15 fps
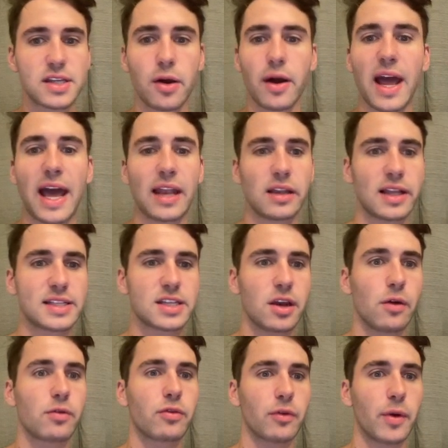go ahead. Let's
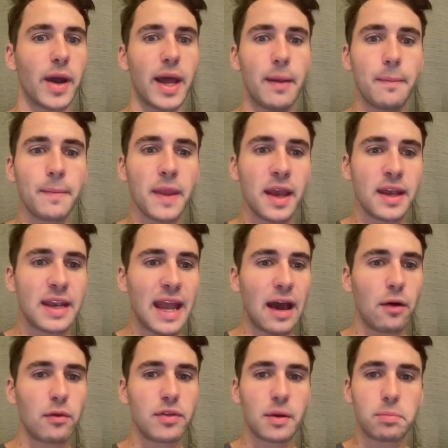go through it.
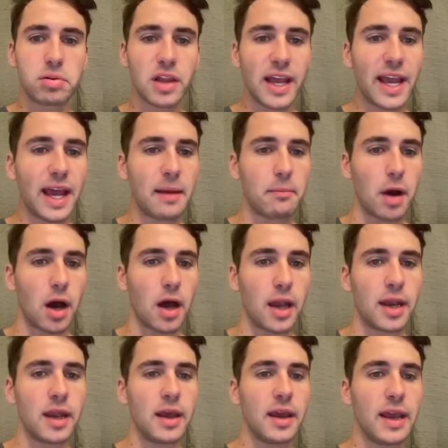Now, the play I'm on